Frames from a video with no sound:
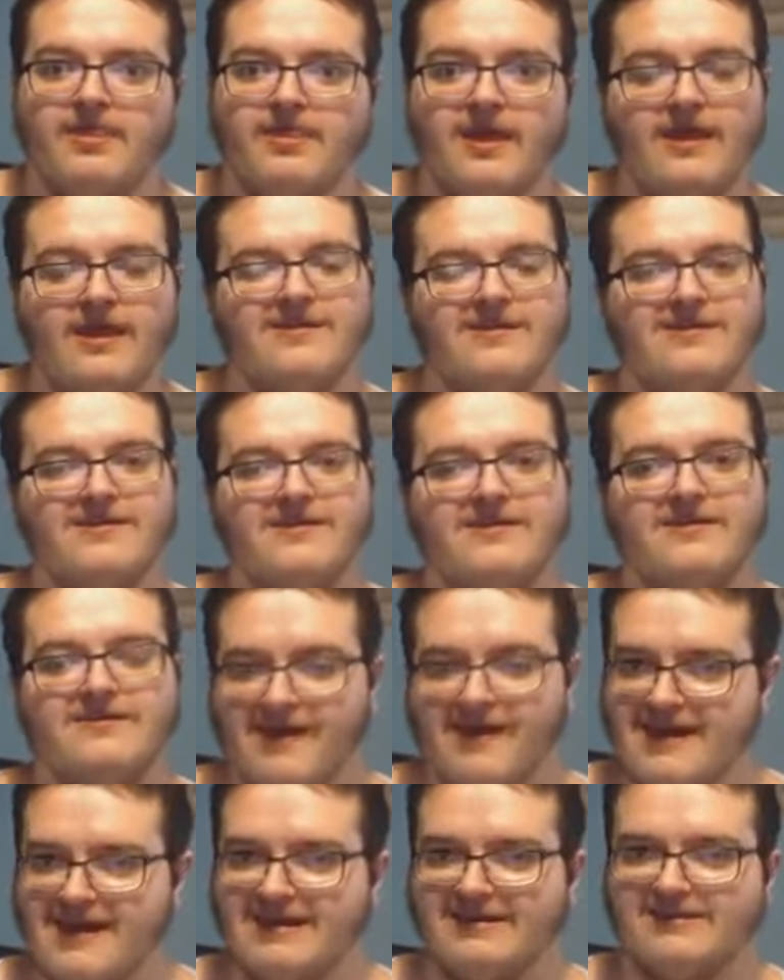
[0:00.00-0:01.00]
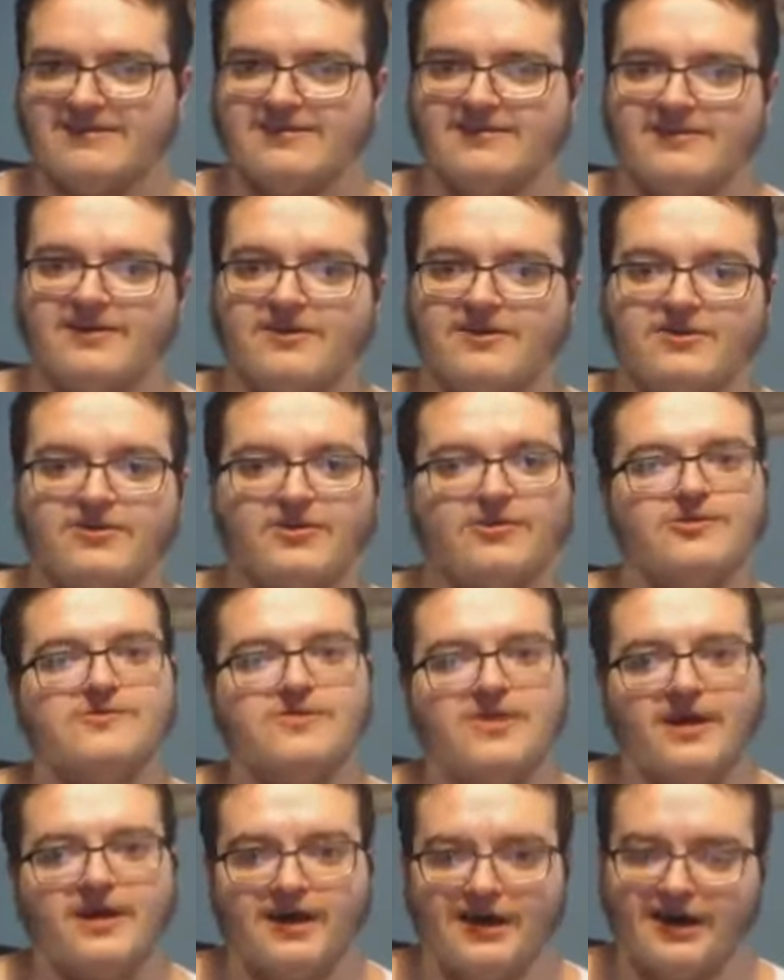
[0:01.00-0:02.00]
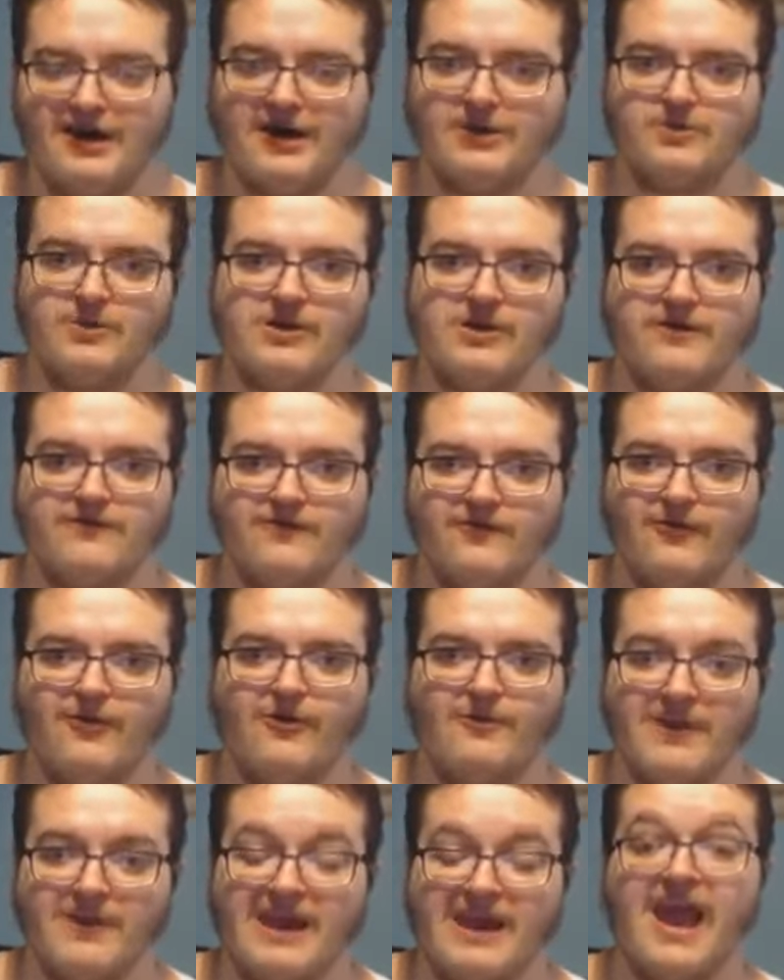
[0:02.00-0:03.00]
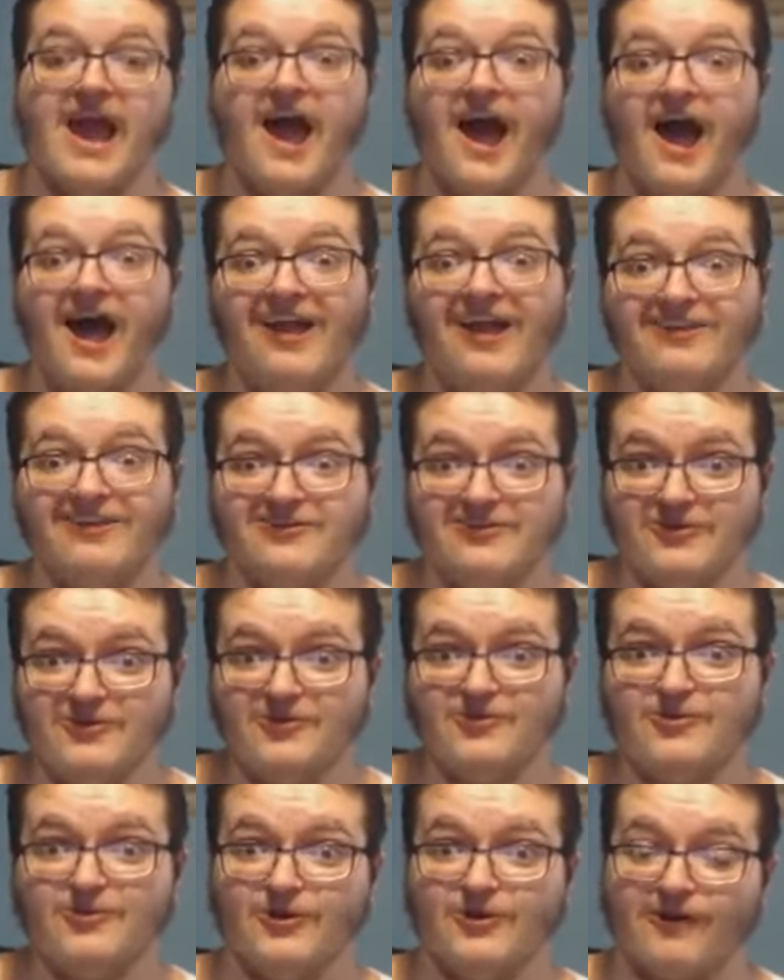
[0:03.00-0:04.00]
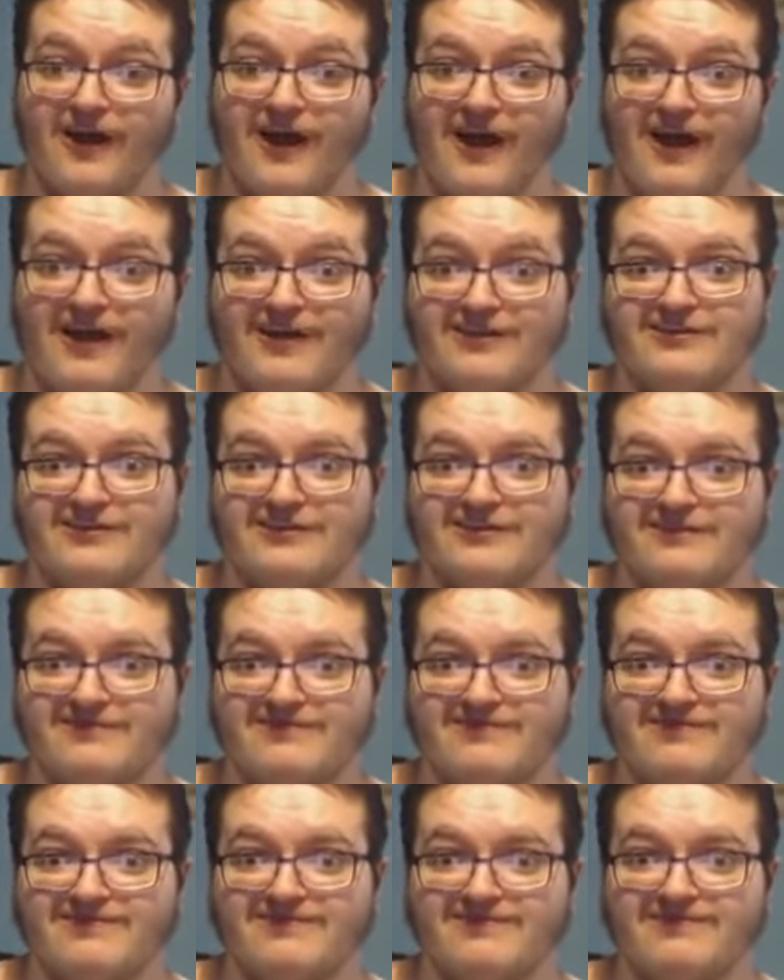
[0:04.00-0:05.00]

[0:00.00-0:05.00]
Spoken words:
then great, do the hard work for me. I'll sue your ass.